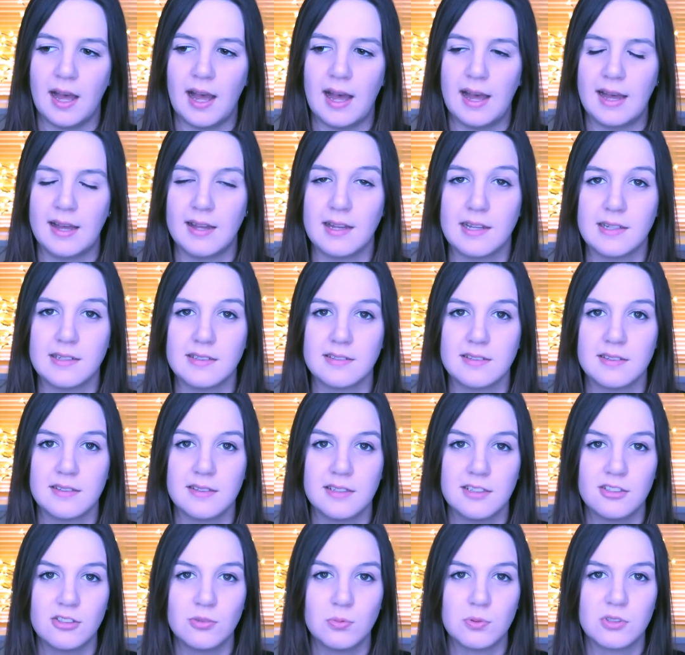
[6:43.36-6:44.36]
and
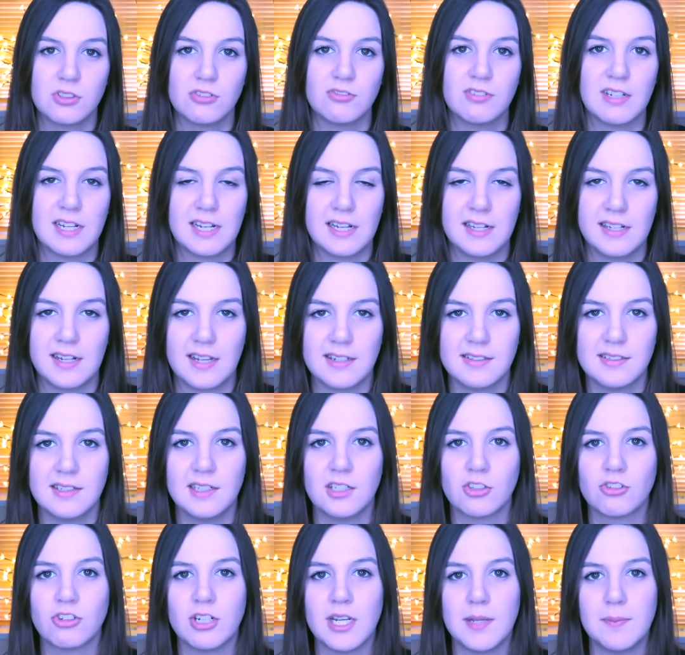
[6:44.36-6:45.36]
this was a really nice
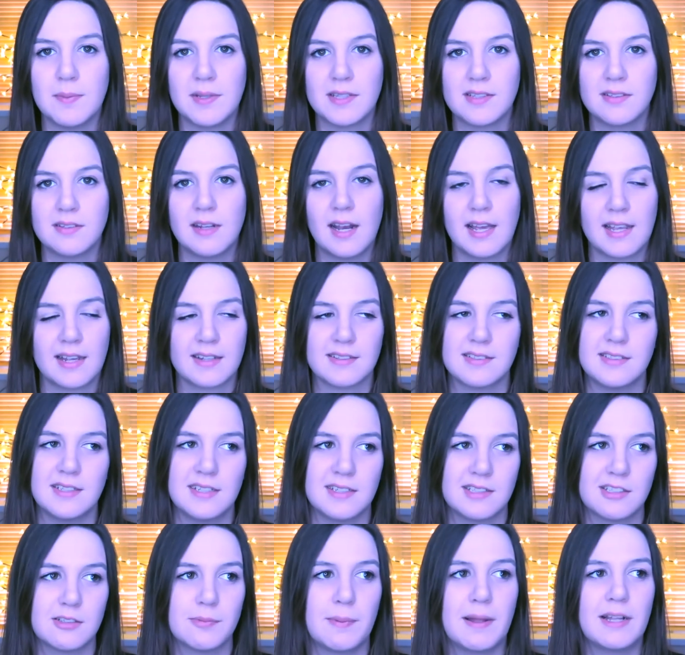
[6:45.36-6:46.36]
little cream. Like I say,
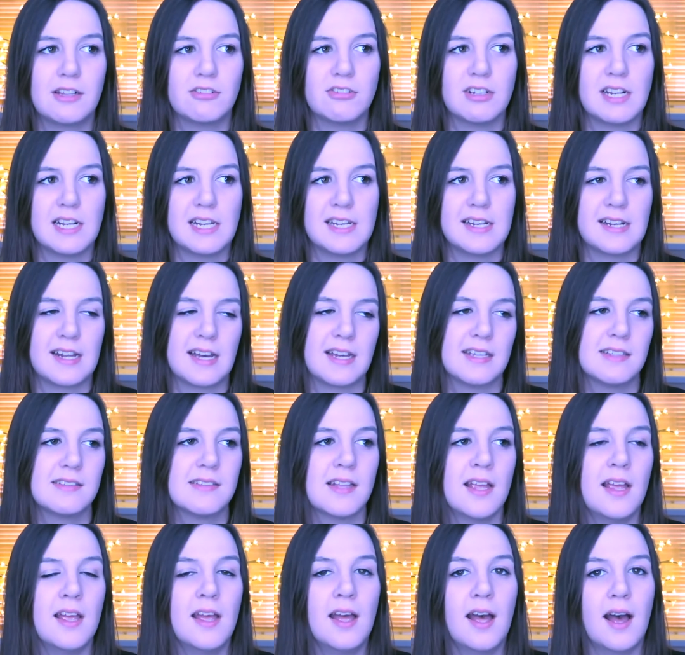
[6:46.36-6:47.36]
it smelled really
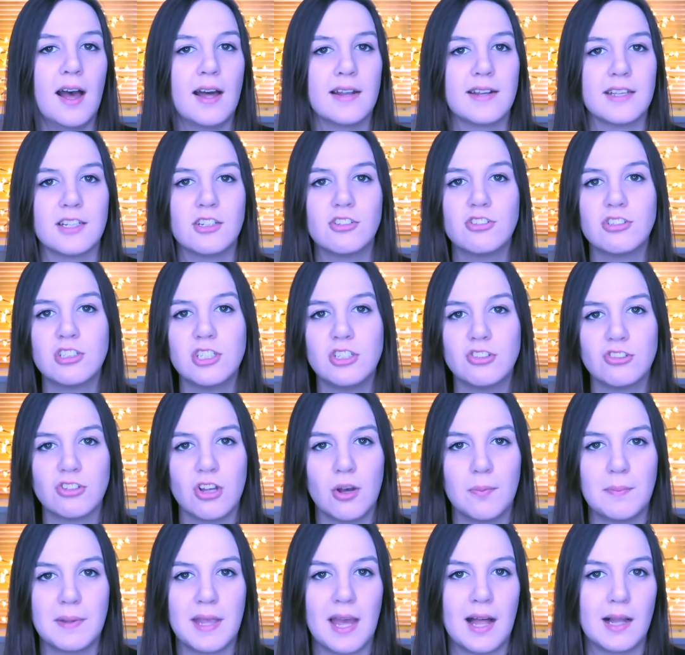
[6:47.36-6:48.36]
nice, and I used to use
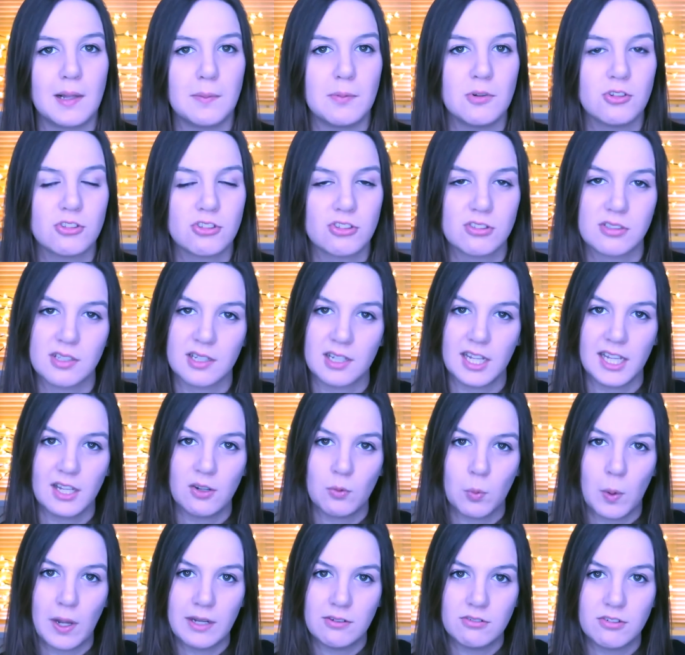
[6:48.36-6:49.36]
it on my elbows because I
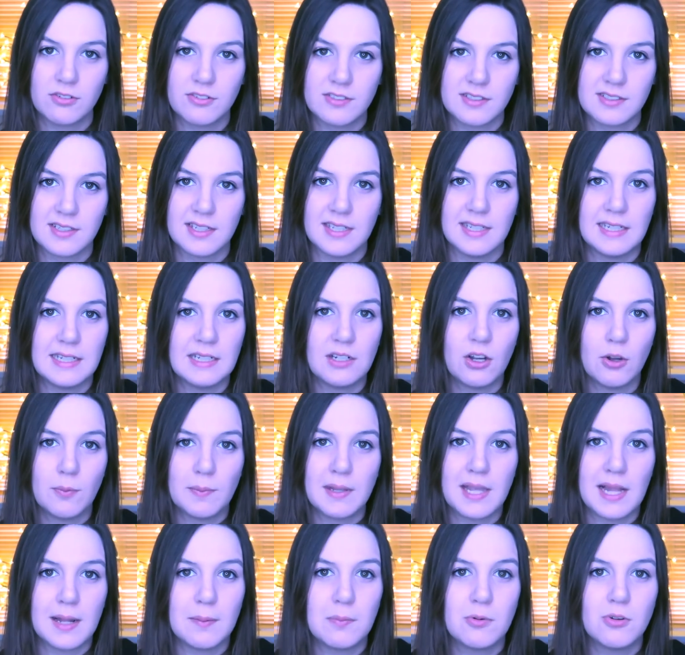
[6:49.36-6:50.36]
get quite rough skin on
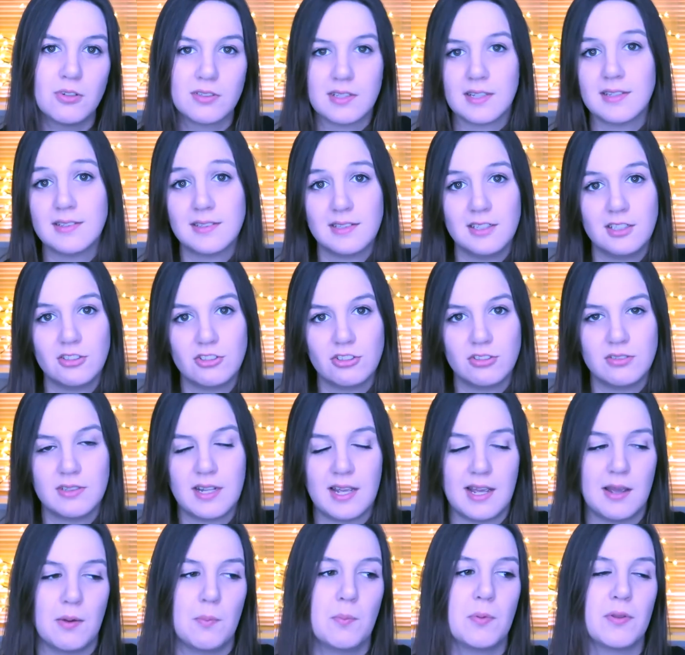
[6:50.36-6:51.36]
my elbows. I still do
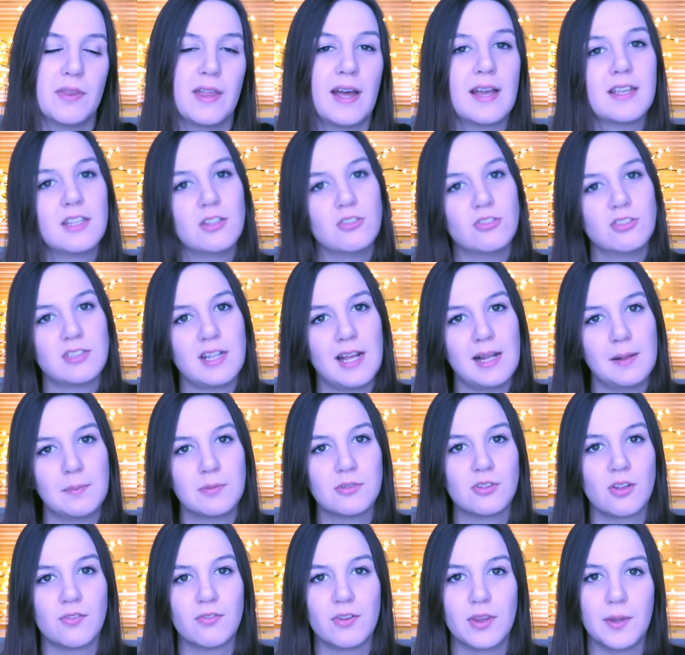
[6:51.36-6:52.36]
now, but that used to
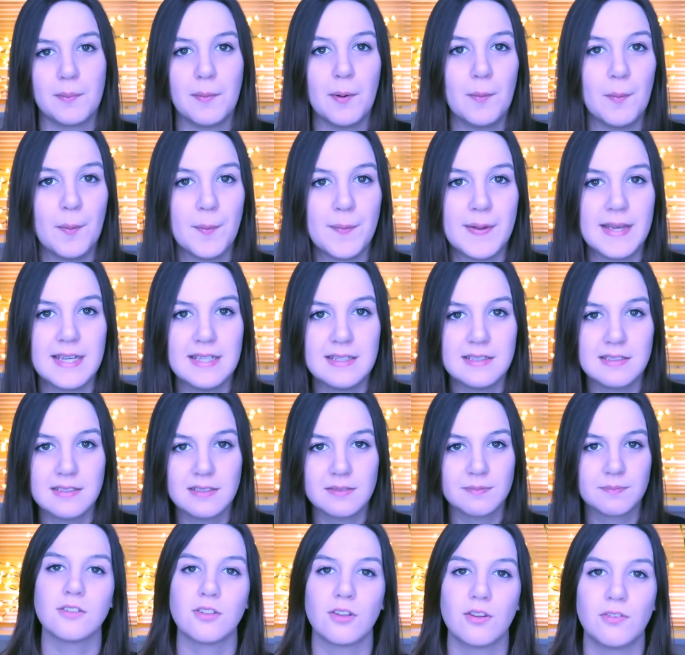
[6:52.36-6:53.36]
help soften them up a bit.
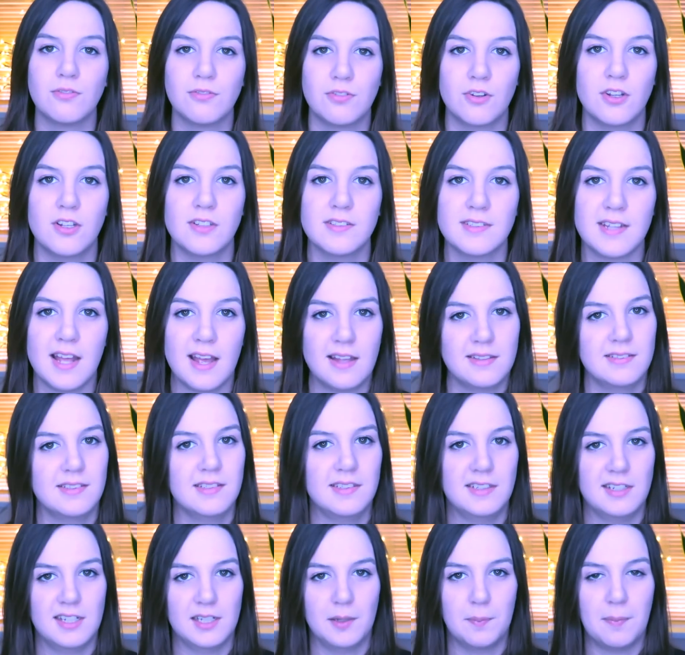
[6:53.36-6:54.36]
So the first
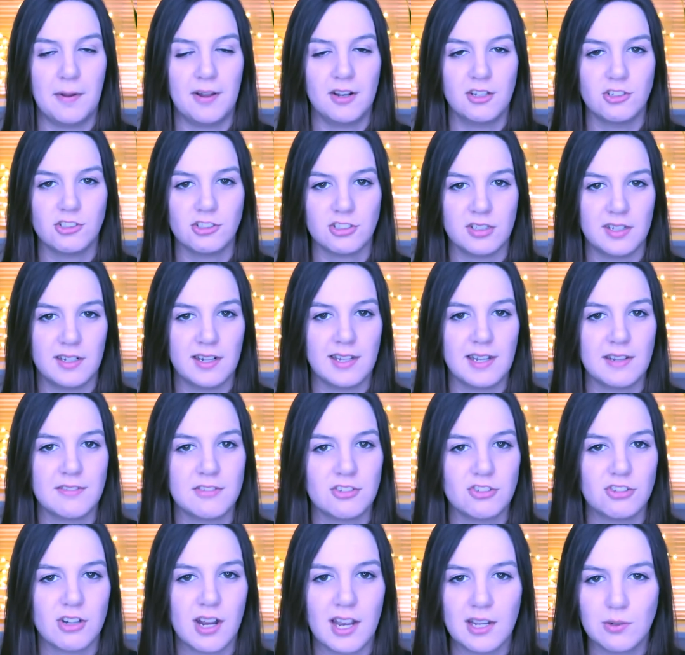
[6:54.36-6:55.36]
Essie nail polish that I
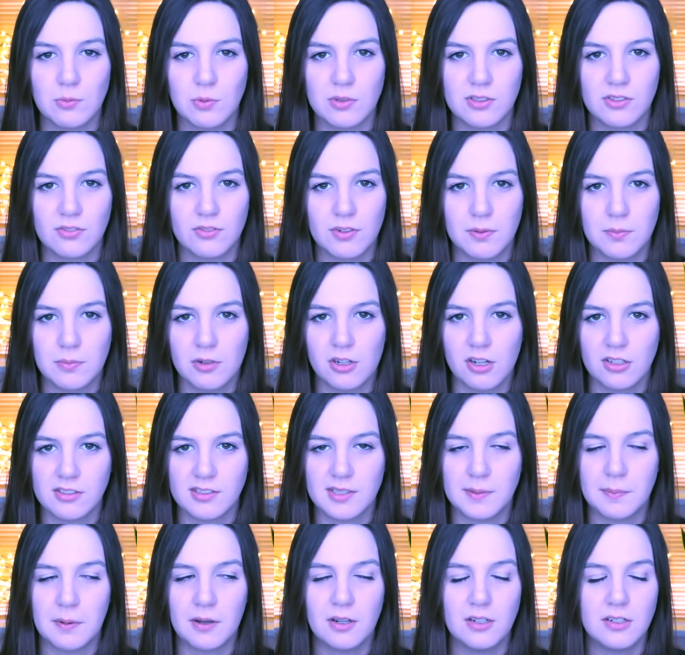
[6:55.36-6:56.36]
ever tried was from
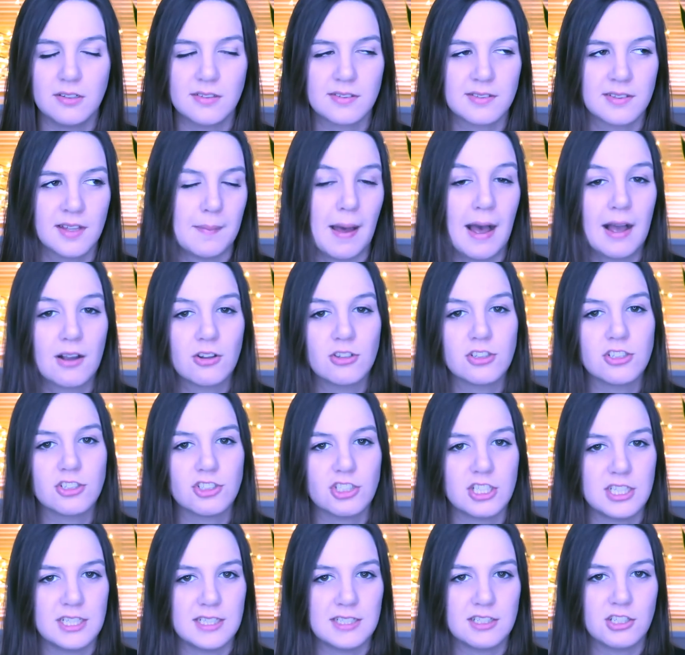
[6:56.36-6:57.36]
Glossybox. I got the
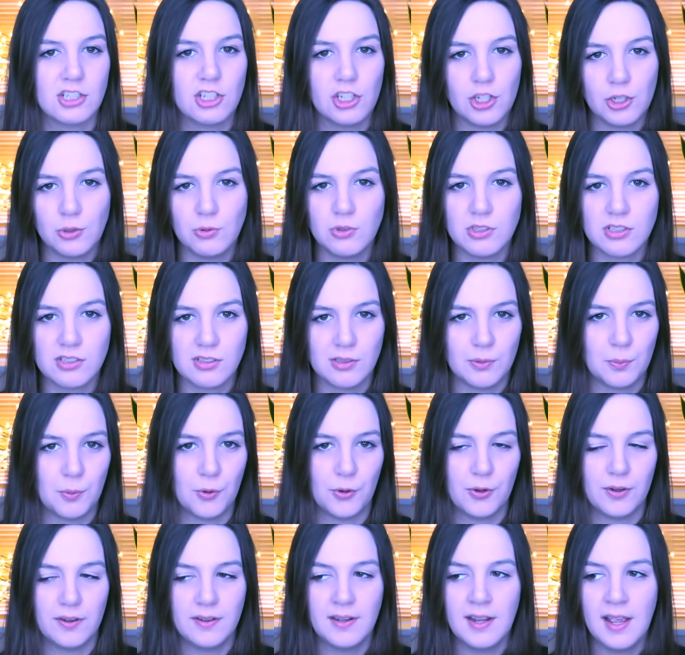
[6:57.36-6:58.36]
shade Cute as a
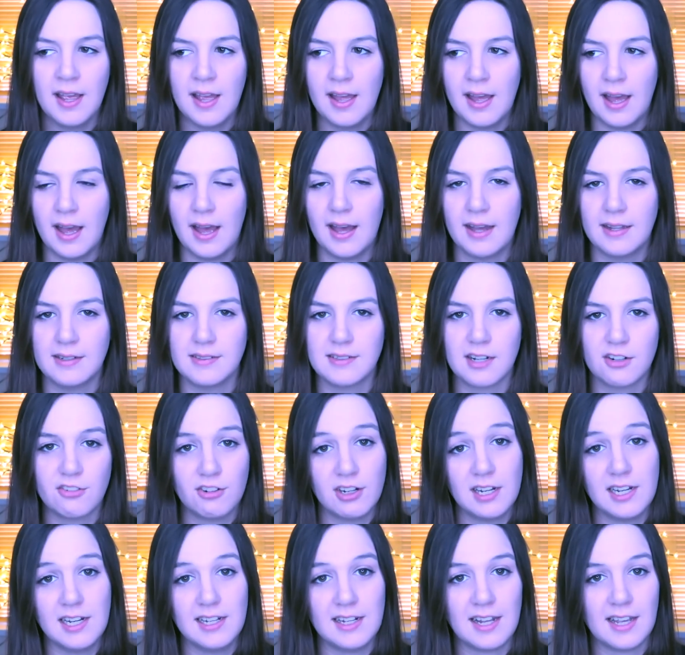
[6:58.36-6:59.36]
Button, and I
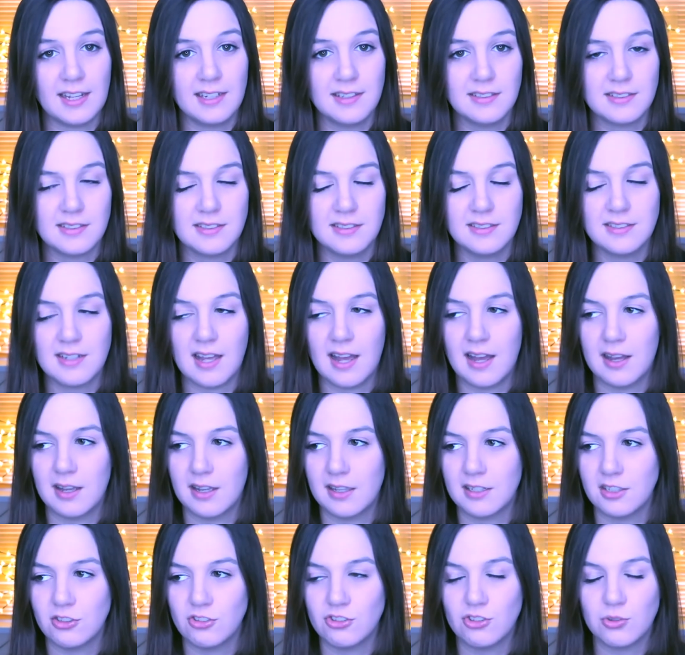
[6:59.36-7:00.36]
really liked it.
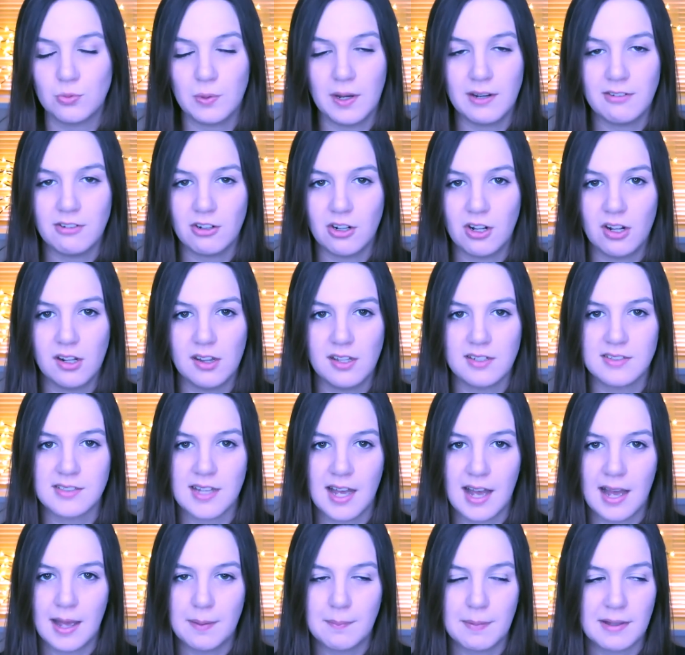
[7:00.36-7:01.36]
I used to wear it all the
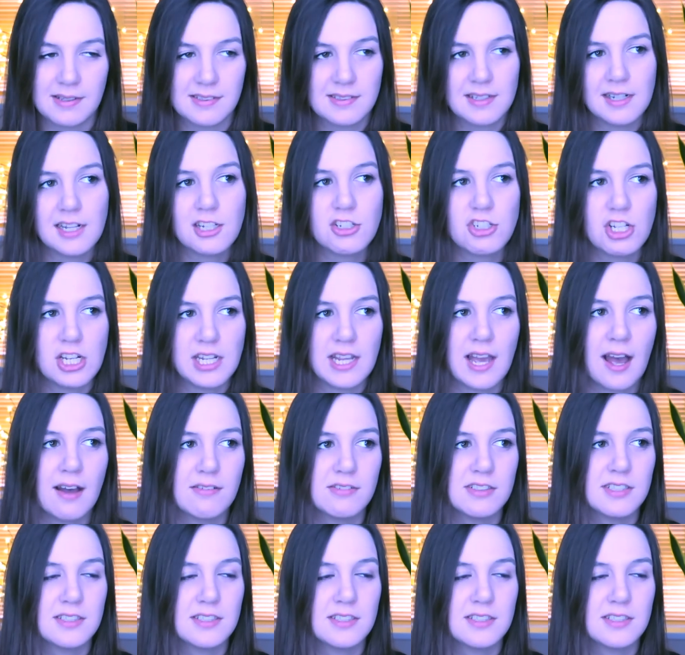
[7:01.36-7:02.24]
time. I still actually have